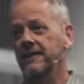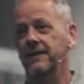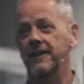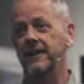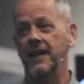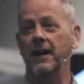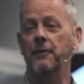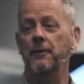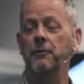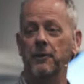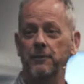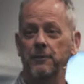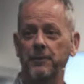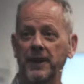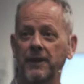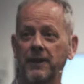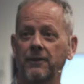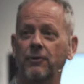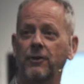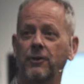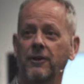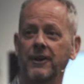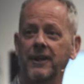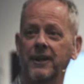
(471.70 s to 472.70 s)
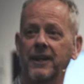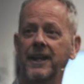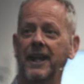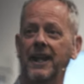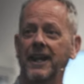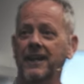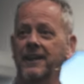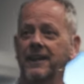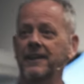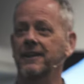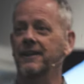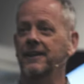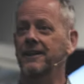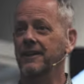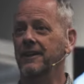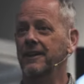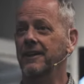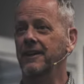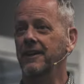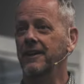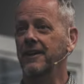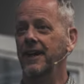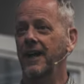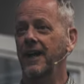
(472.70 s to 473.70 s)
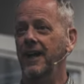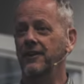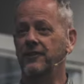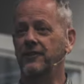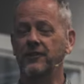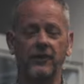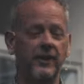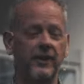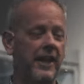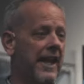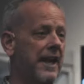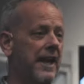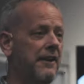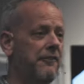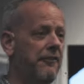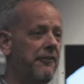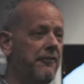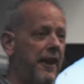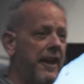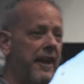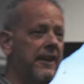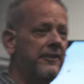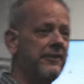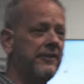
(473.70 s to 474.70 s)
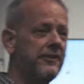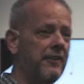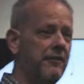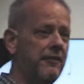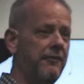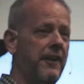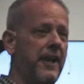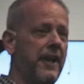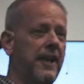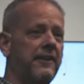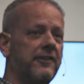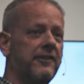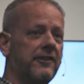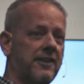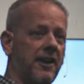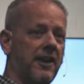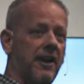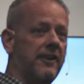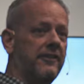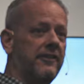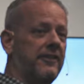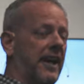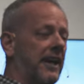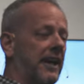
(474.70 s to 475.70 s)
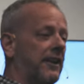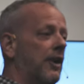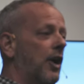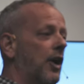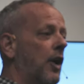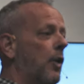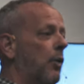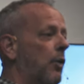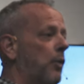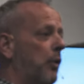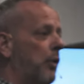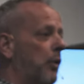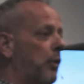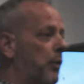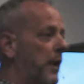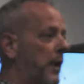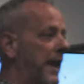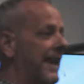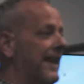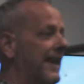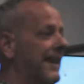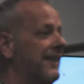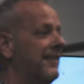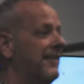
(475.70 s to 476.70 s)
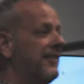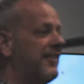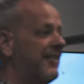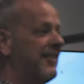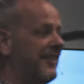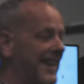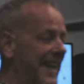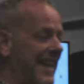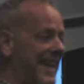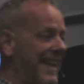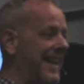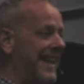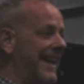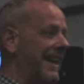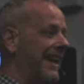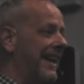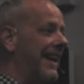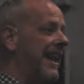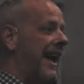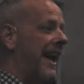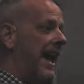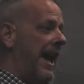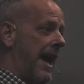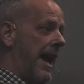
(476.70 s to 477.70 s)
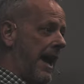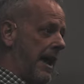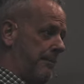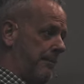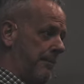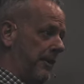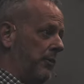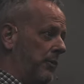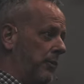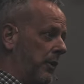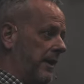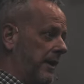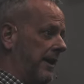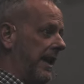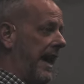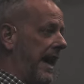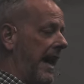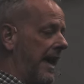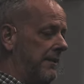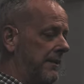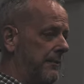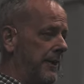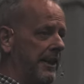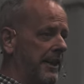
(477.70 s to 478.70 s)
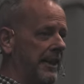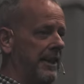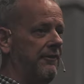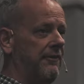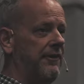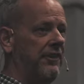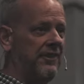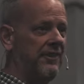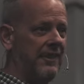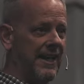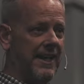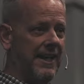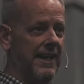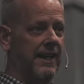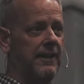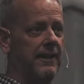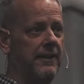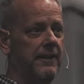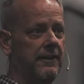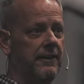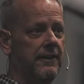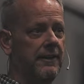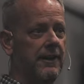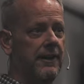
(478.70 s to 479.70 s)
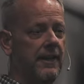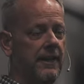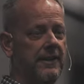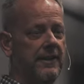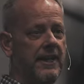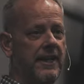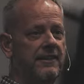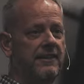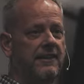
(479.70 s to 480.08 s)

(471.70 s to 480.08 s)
That would be really neat. And so they had face to face contact. Well, when sin happened, when Adam and Eve sinned and they